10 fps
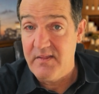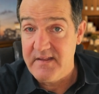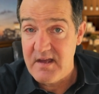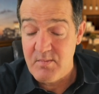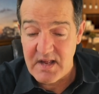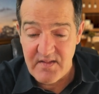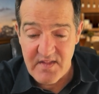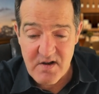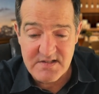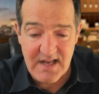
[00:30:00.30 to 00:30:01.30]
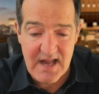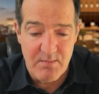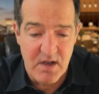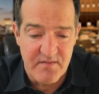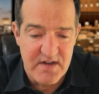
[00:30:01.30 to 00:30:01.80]
on them in their
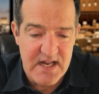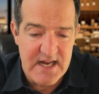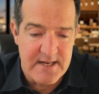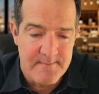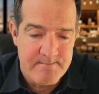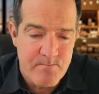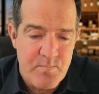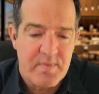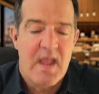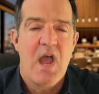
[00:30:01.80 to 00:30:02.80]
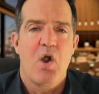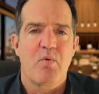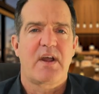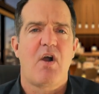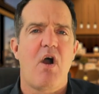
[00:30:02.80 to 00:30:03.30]
time of need.
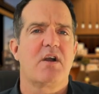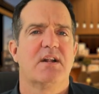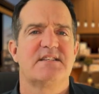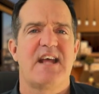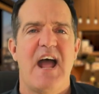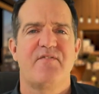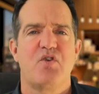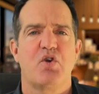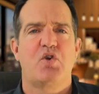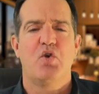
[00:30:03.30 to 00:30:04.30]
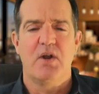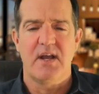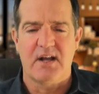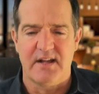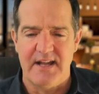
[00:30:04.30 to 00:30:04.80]
Regardless, after
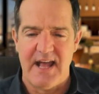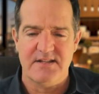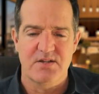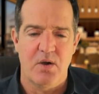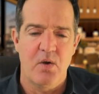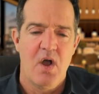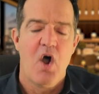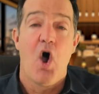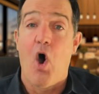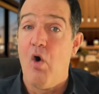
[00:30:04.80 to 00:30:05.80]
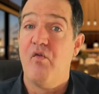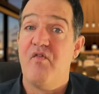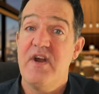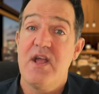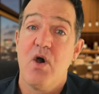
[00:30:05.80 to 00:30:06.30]
Culia
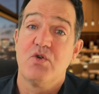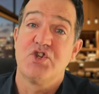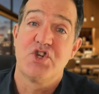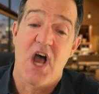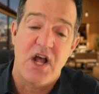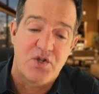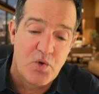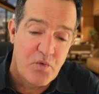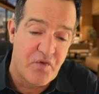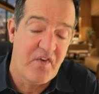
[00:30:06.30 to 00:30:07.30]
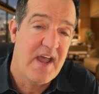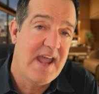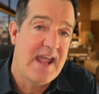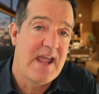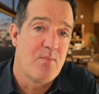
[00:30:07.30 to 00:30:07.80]
Ovidio shot to
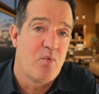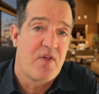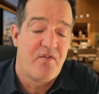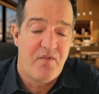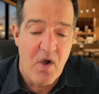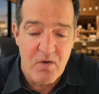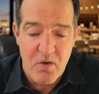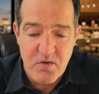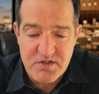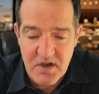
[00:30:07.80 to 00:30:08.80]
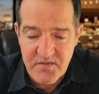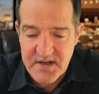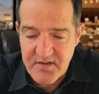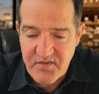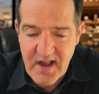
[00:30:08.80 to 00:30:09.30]
fame with photos of
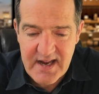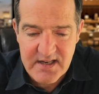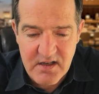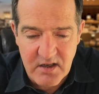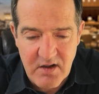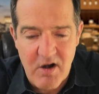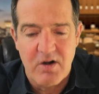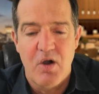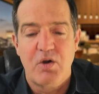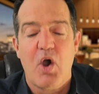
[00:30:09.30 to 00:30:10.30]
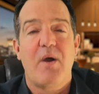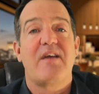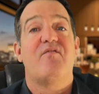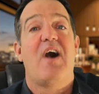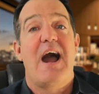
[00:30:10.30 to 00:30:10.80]
the defiant young narco
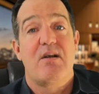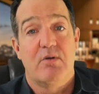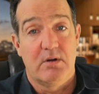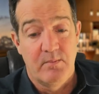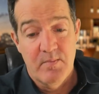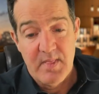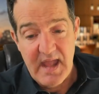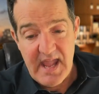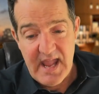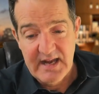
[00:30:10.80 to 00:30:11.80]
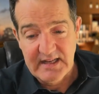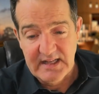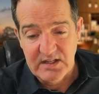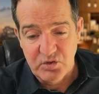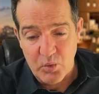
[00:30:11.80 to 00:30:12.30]
going viral. And
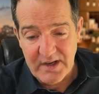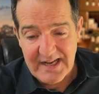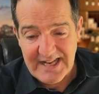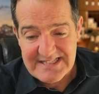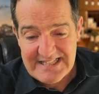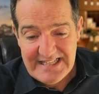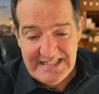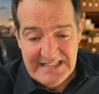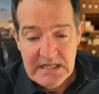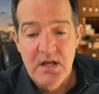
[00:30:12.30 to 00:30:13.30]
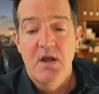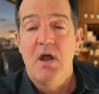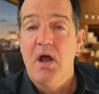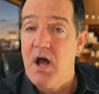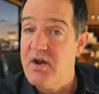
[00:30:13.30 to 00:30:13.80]
in 2019,
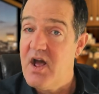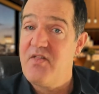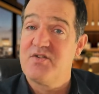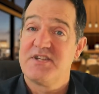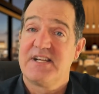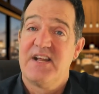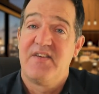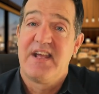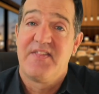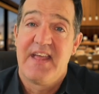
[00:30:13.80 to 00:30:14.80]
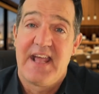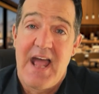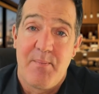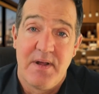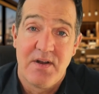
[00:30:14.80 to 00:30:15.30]
another significant thing
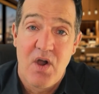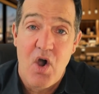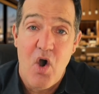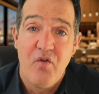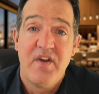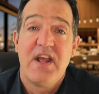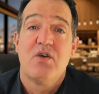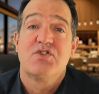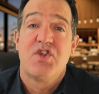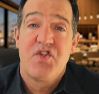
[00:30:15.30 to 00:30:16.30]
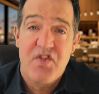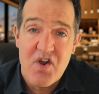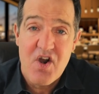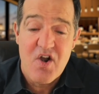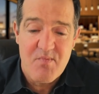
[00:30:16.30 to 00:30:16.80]
happened. Ovidio's
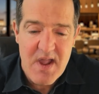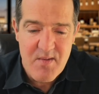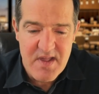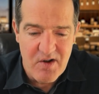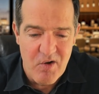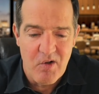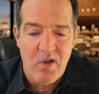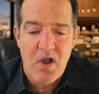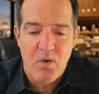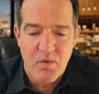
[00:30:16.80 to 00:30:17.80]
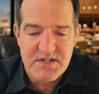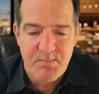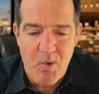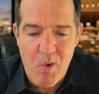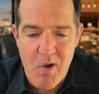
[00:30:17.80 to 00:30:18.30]
third baby girl was
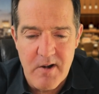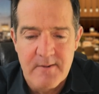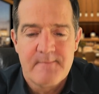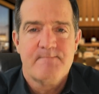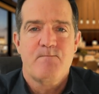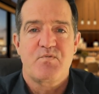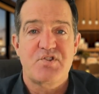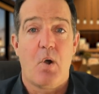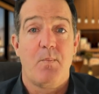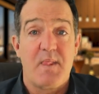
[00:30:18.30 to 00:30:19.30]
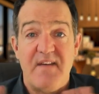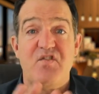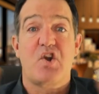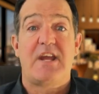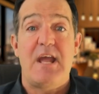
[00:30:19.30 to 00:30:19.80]
born. So
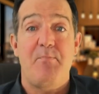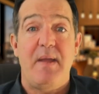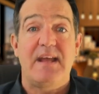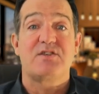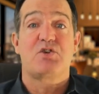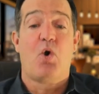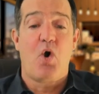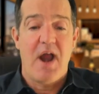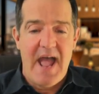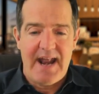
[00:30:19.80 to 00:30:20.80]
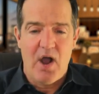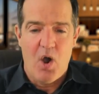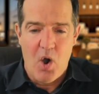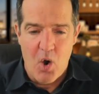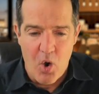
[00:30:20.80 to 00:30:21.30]
if you're keeping score at
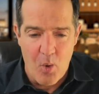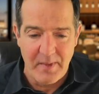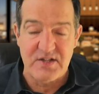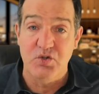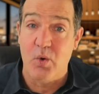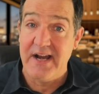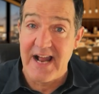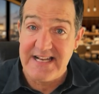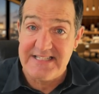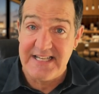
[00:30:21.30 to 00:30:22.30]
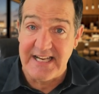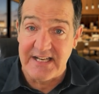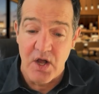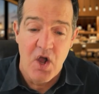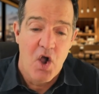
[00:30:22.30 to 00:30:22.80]
home, it's
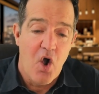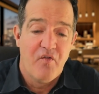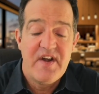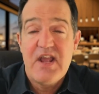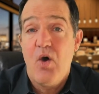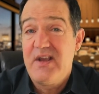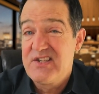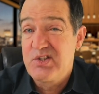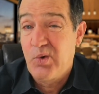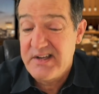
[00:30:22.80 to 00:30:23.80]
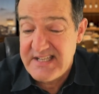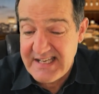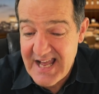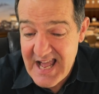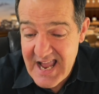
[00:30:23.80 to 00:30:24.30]
2019. Ovidio is
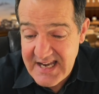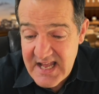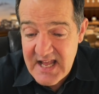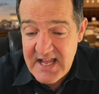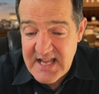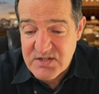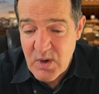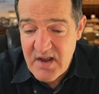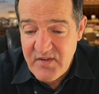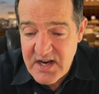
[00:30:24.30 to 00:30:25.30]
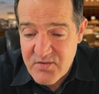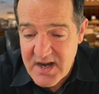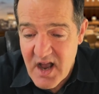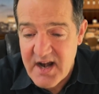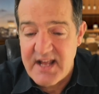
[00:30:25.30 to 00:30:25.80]
29, his wife
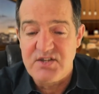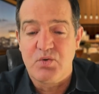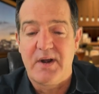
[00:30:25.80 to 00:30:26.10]
Adriana is